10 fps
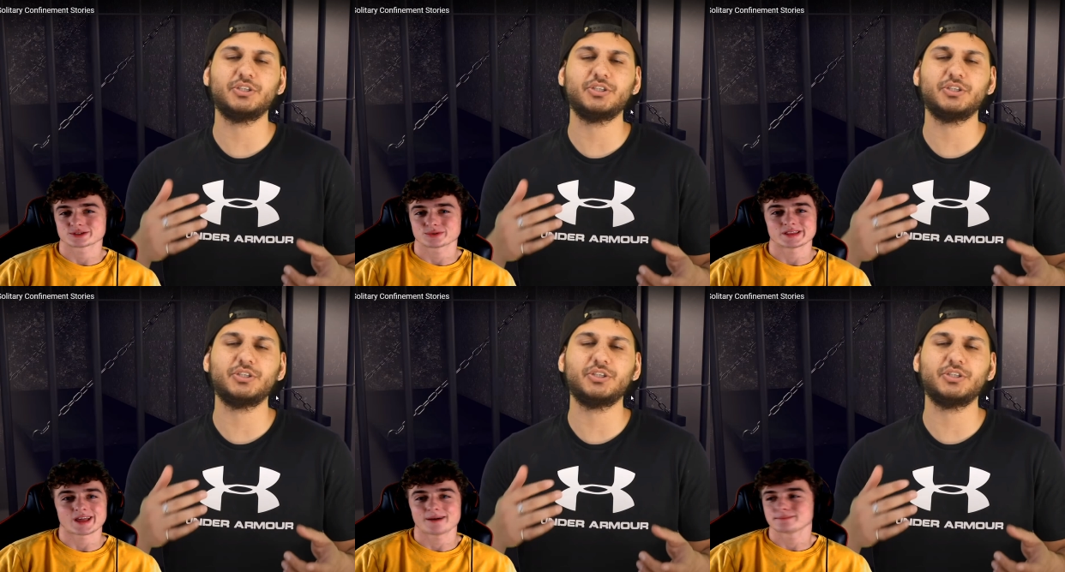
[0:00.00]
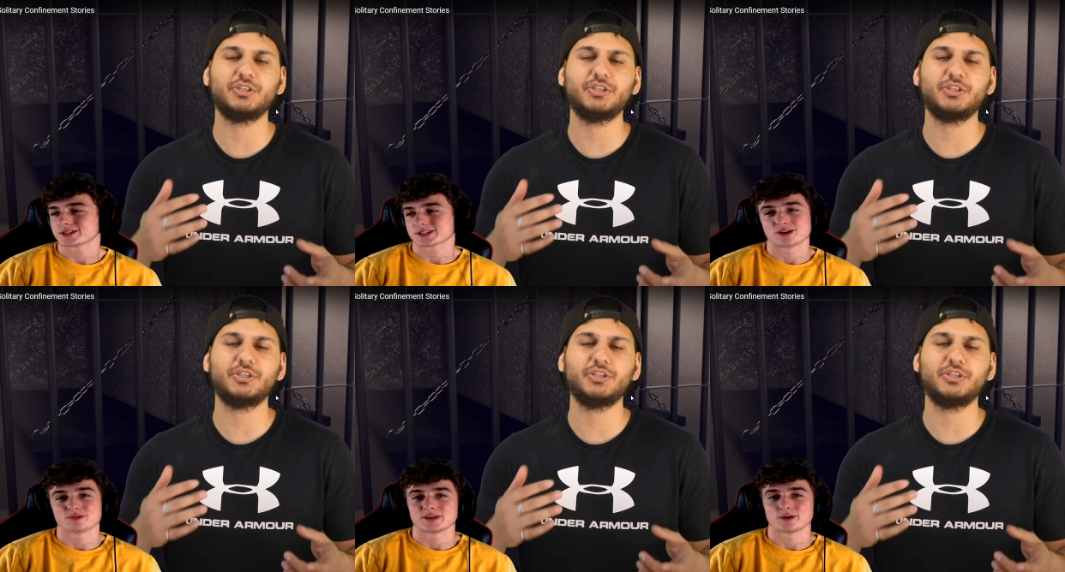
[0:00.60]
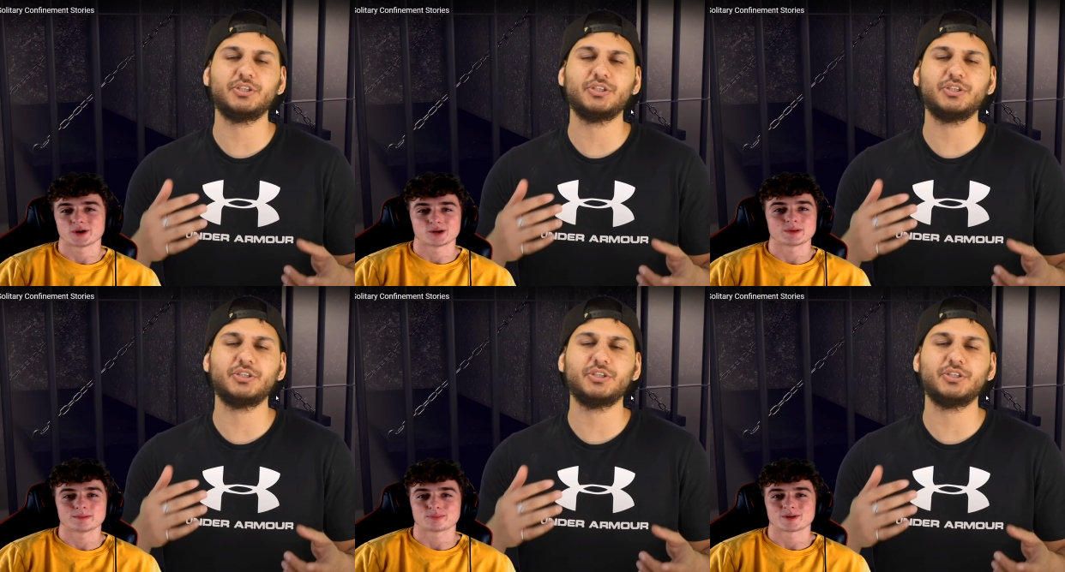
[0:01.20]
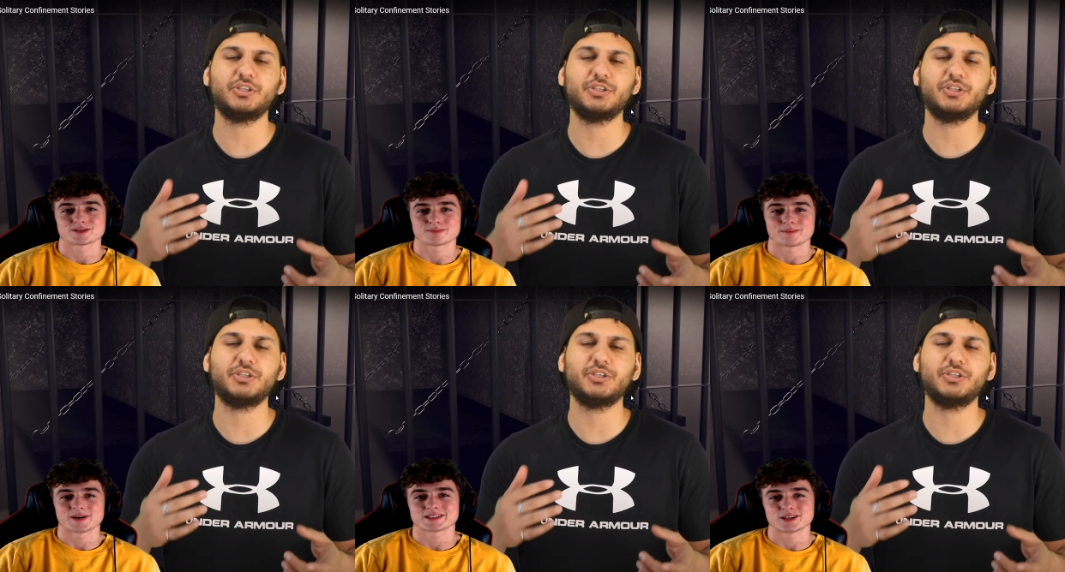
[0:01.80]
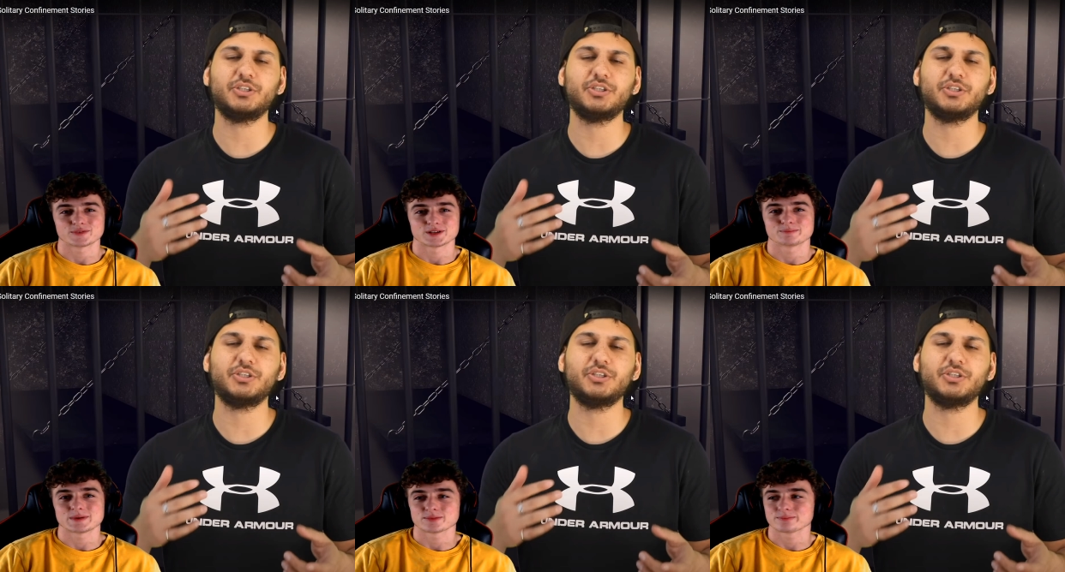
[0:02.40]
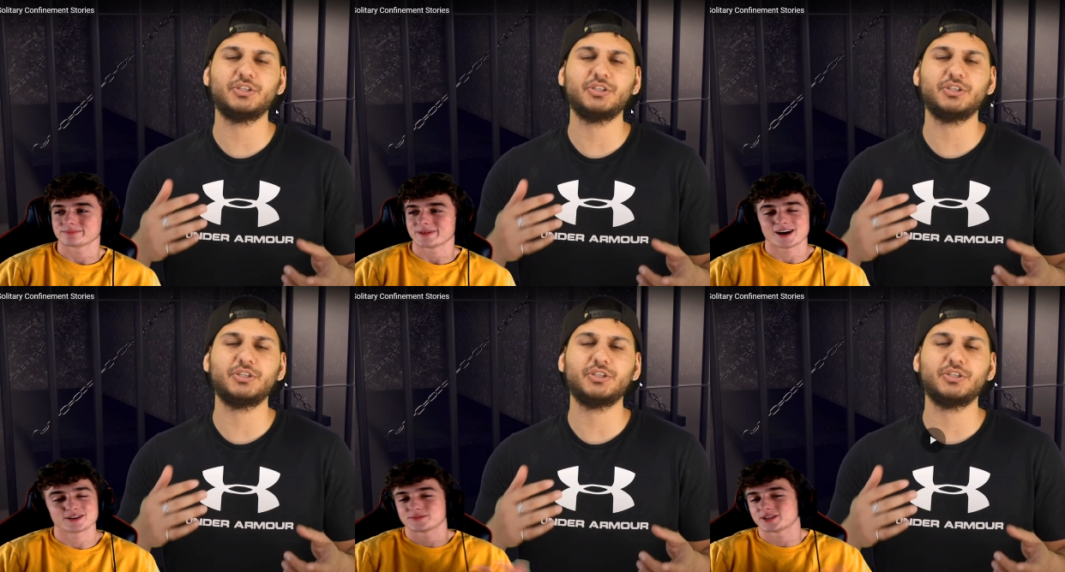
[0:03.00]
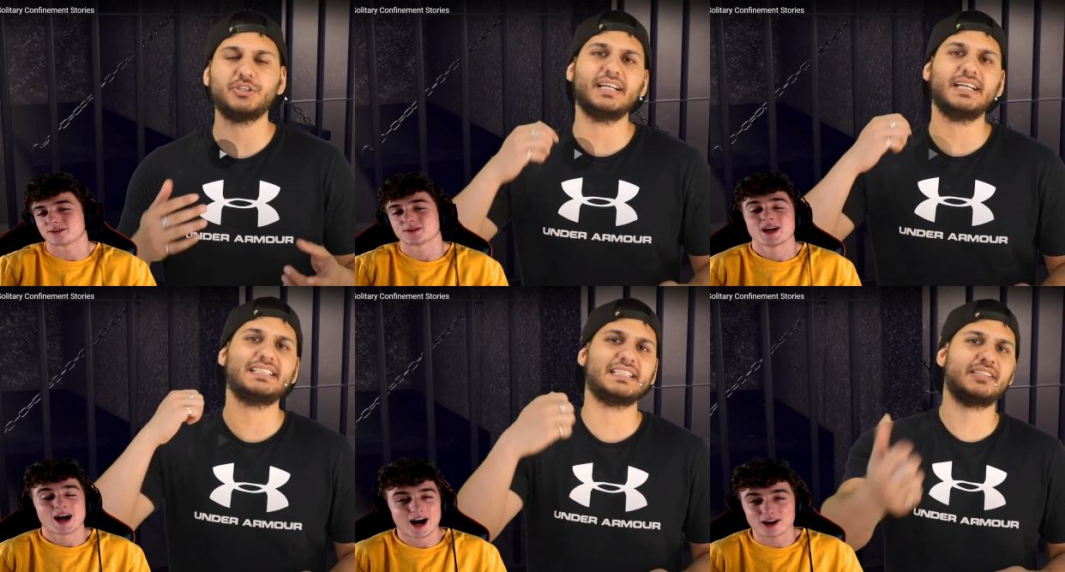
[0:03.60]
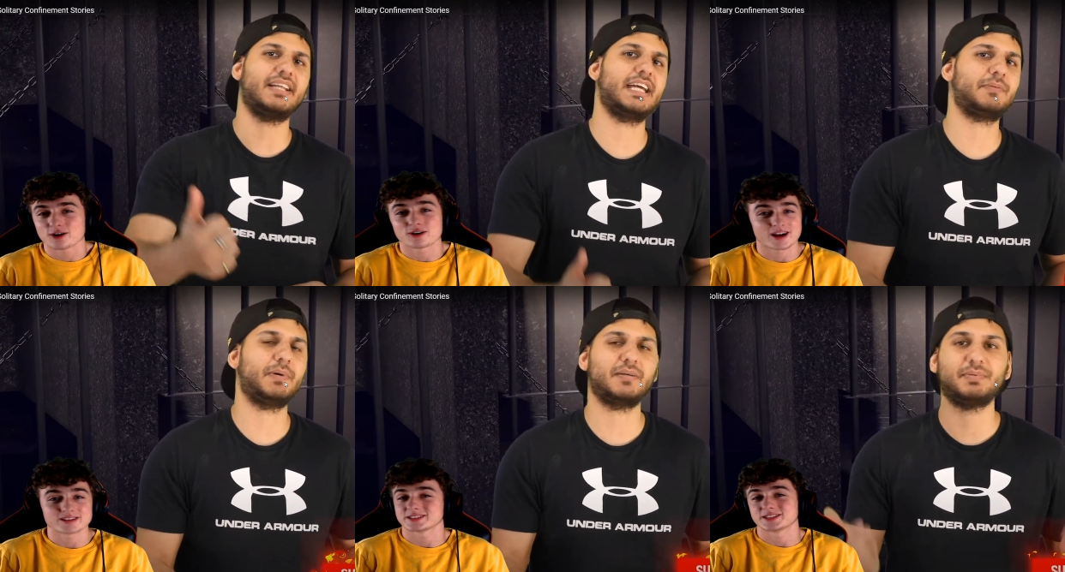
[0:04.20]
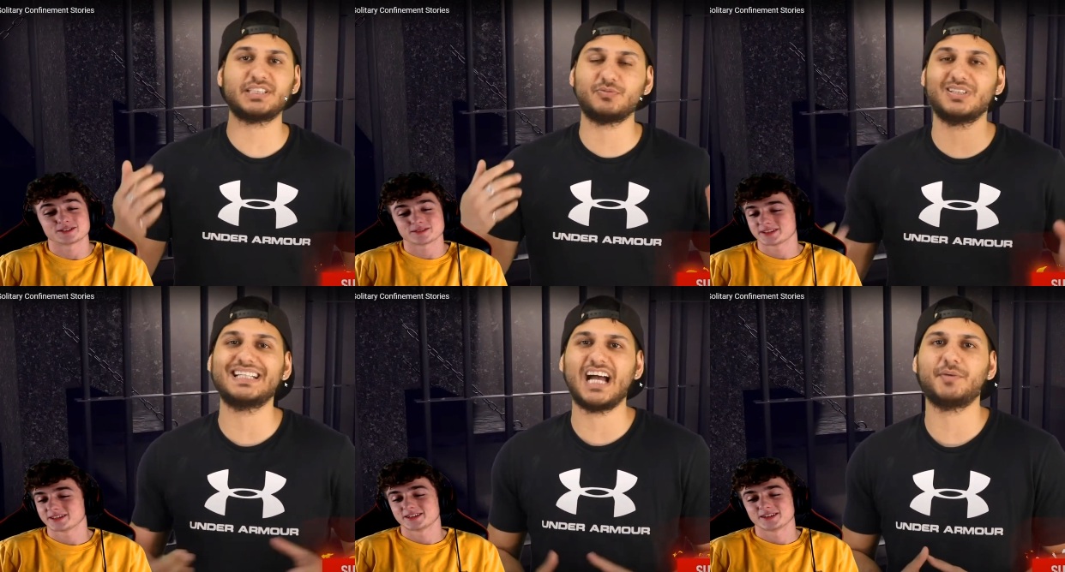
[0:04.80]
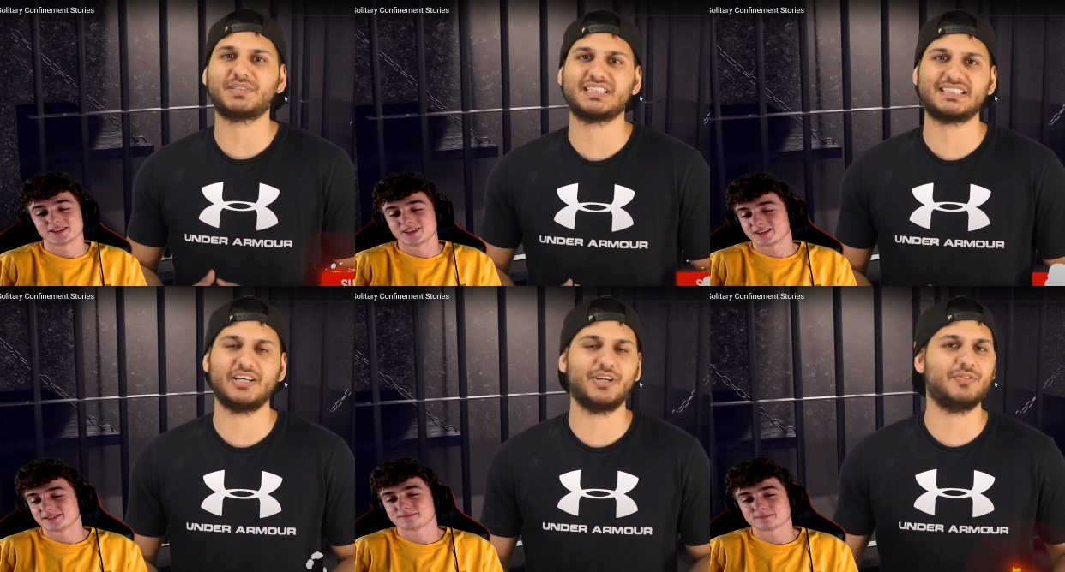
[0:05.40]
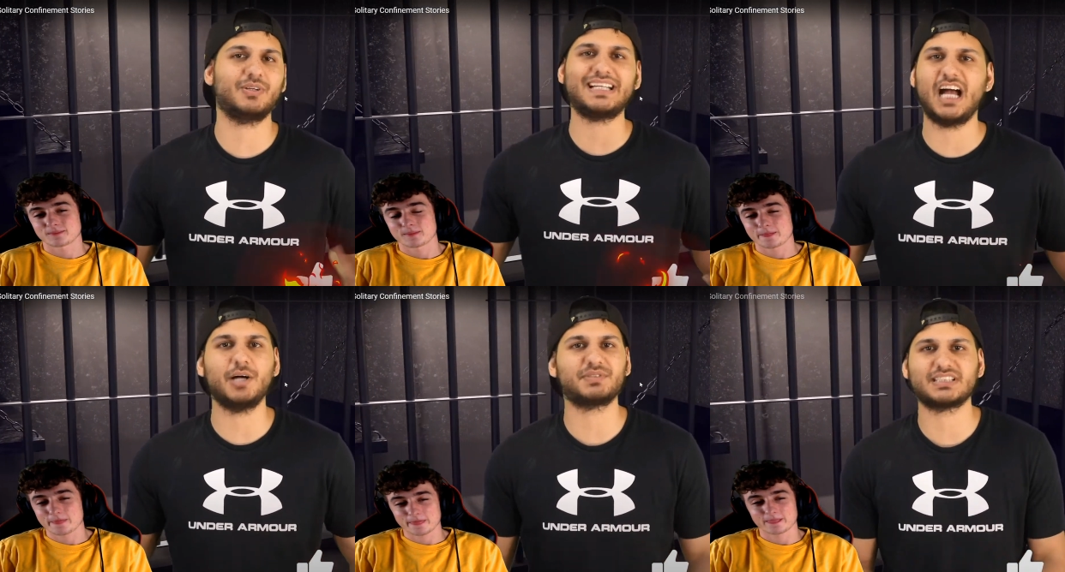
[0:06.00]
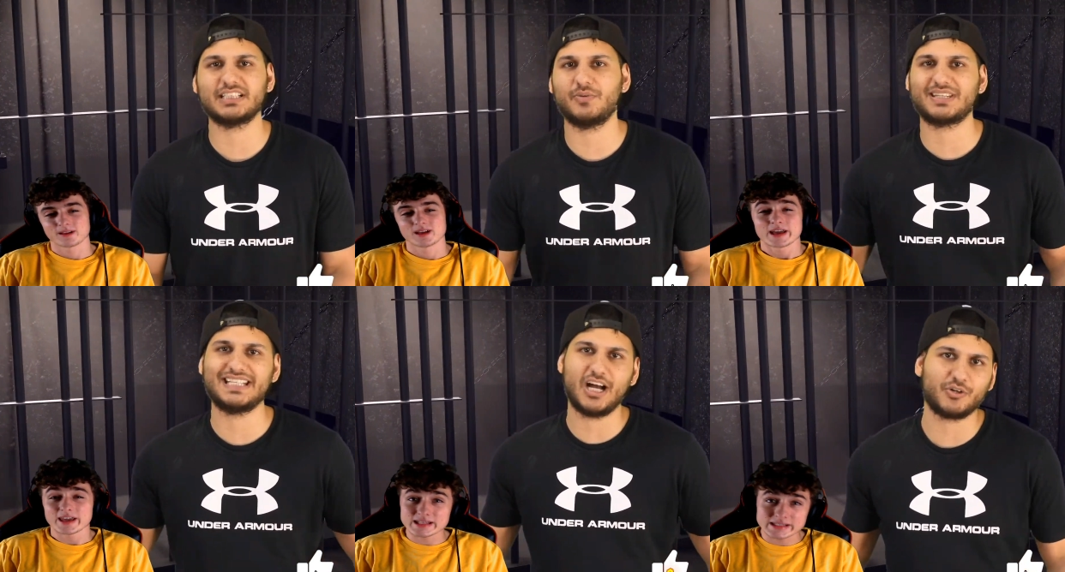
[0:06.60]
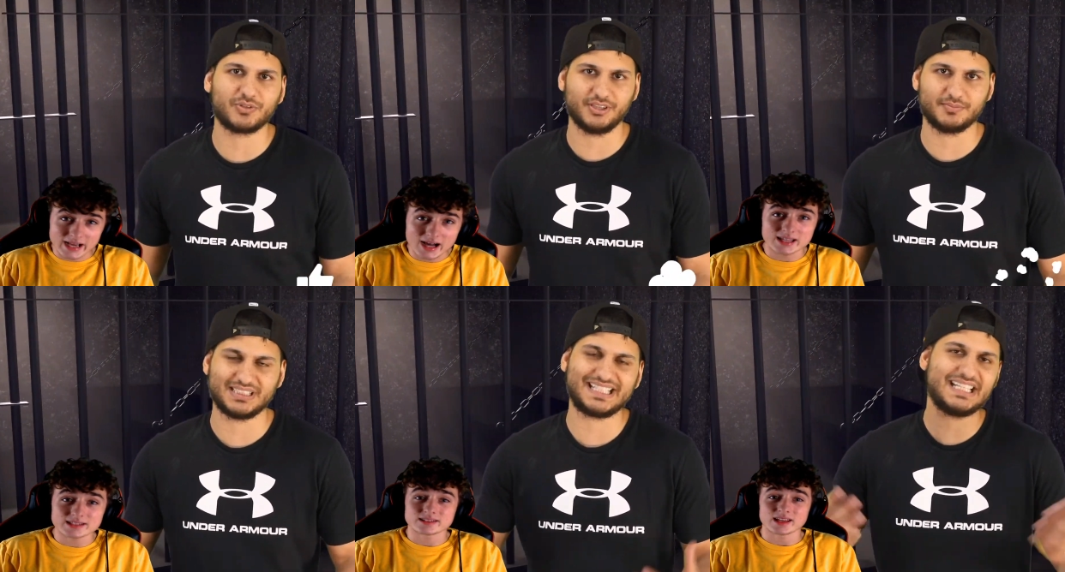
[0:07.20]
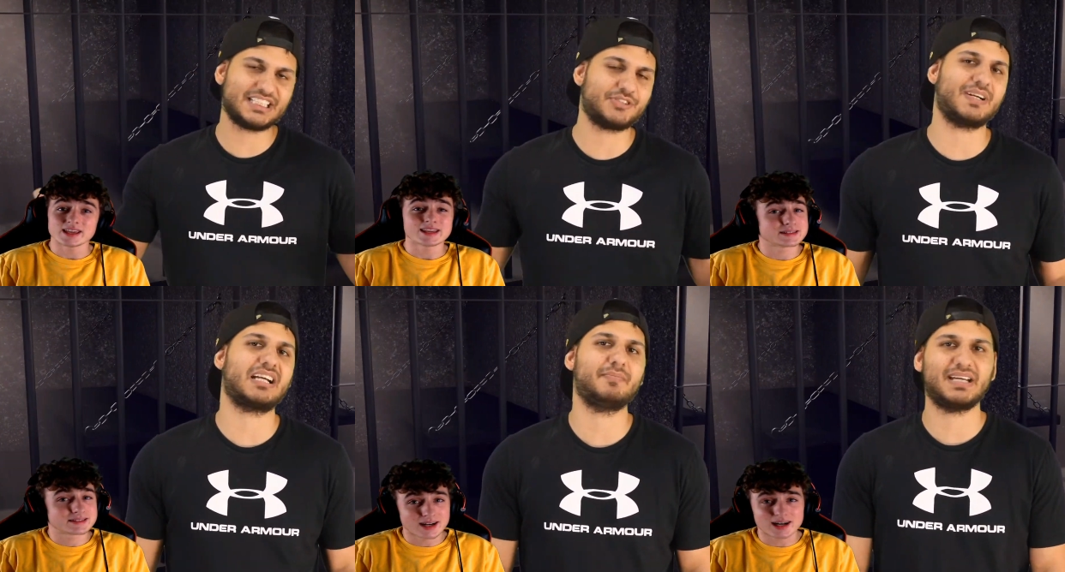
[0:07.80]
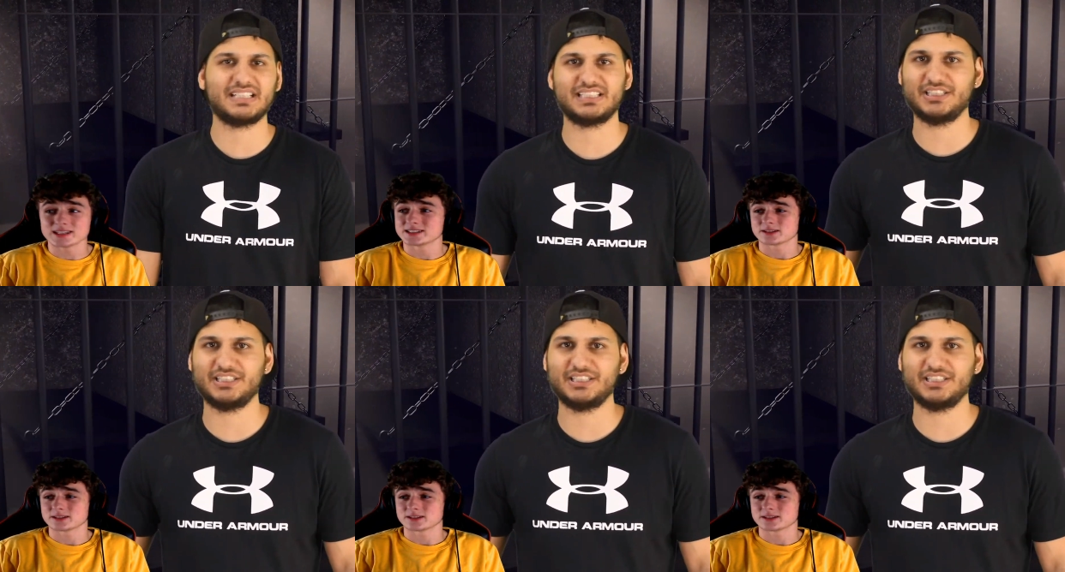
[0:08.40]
Speaker 1: with, I'm just gonna be a weird people person by myself and a people I don't even know. You guys I'll go the crazy. Like button
Speaker 2: because it really helps us so it really helps us so It does. It does.